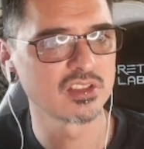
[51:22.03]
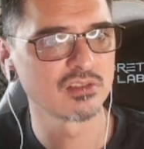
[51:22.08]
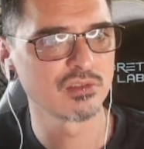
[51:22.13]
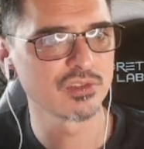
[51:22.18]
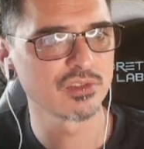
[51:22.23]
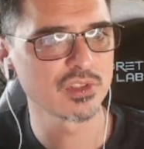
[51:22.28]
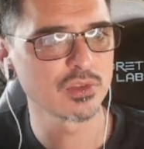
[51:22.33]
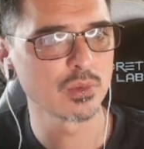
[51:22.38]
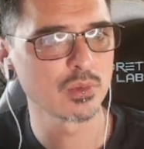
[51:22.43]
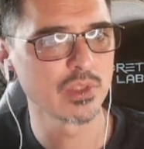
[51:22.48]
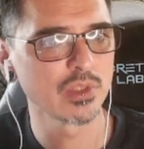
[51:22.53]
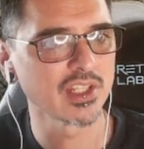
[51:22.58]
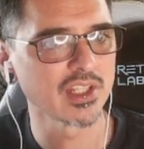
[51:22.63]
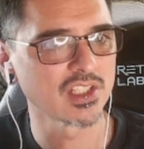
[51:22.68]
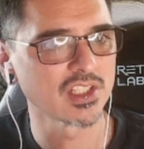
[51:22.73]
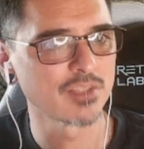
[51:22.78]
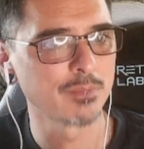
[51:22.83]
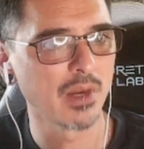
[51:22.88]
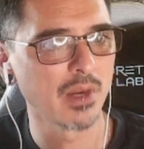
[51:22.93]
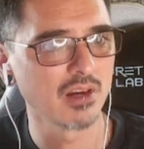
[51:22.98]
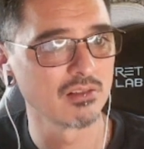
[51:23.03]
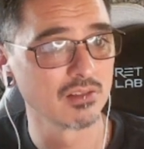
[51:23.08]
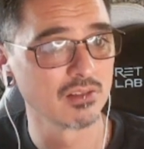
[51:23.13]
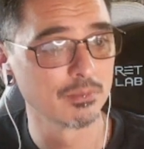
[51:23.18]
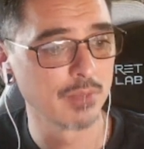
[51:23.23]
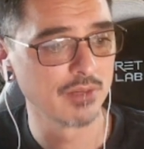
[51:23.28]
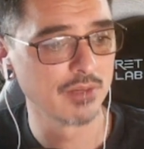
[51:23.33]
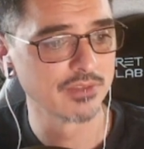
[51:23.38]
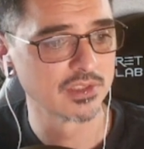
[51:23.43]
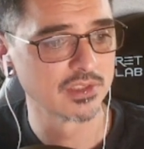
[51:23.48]
crystal-like spire
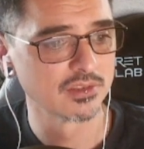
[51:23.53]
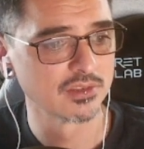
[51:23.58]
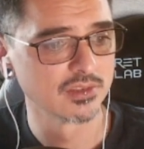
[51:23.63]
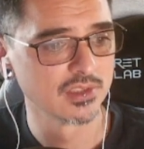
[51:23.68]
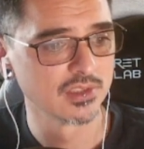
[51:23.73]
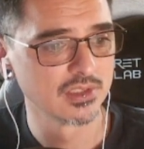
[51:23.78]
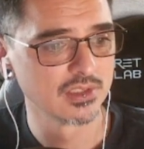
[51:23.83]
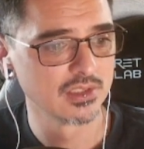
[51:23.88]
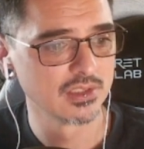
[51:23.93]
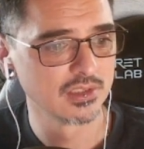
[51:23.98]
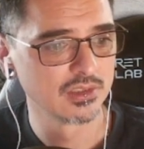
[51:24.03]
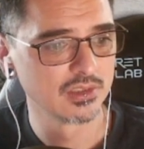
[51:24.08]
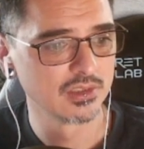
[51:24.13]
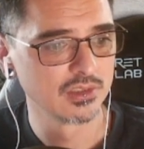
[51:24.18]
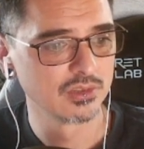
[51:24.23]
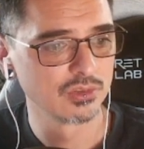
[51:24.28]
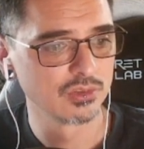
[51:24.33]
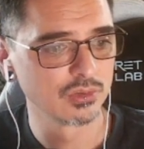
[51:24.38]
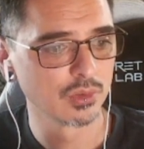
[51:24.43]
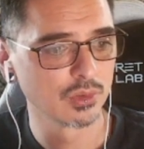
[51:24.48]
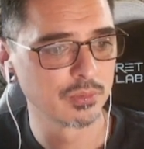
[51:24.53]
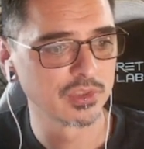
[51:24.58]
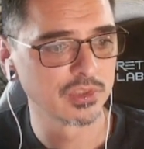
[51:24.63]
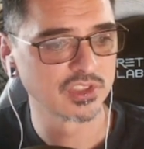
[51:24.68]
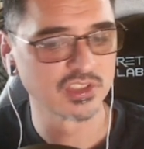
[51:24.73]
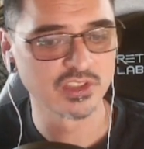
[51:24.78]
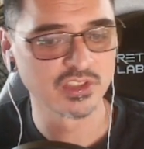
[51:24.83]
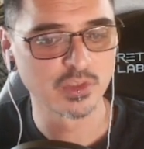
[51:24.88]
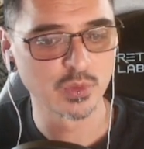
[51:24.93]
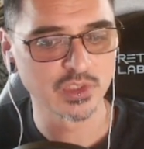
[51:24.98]
above it. Draw
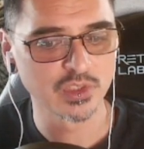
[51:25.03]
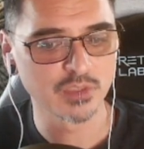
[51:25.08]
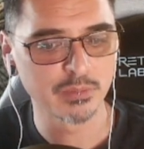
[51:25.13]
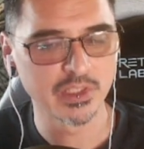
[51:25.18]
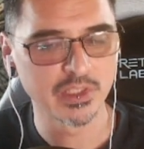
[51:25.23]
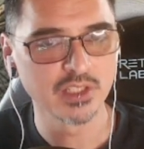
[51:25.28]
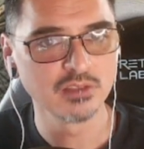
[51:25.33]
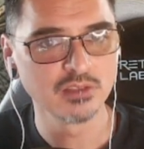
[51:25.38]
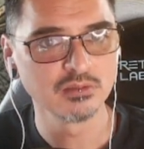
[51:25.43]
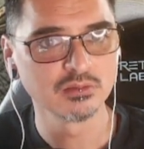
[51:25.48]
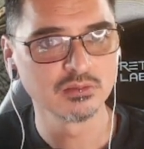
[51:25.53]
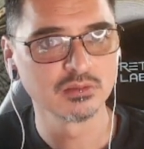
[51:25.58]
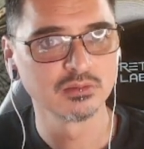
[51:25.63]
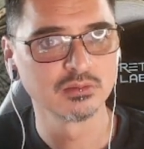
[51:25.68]
pictures to explain?